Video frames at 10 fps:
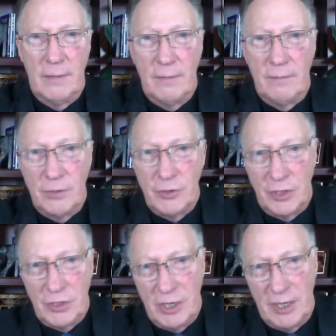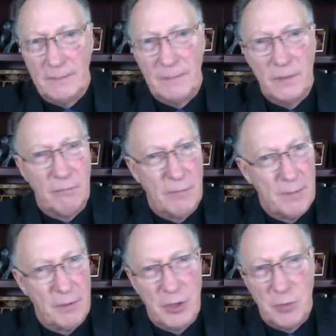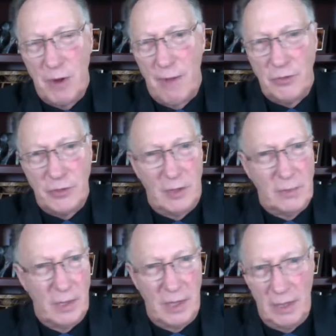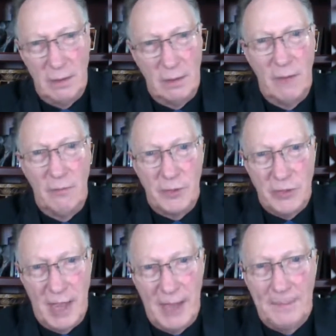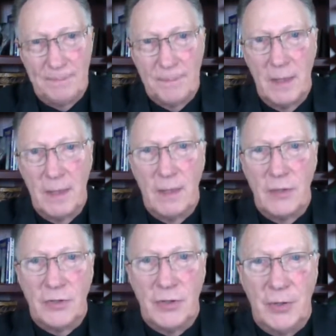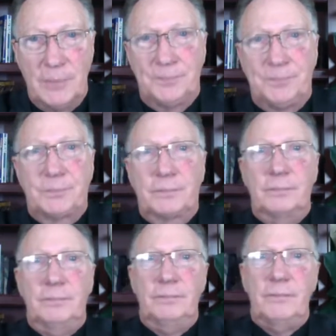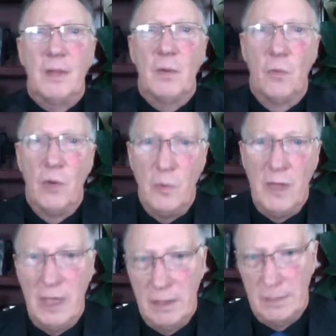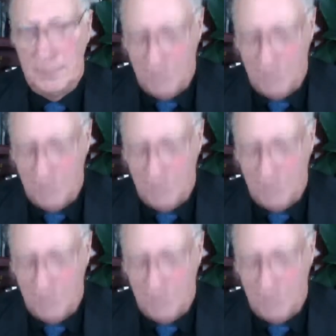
verse 16. Remember this prophecy, the heel of Messiah. So, when we heal,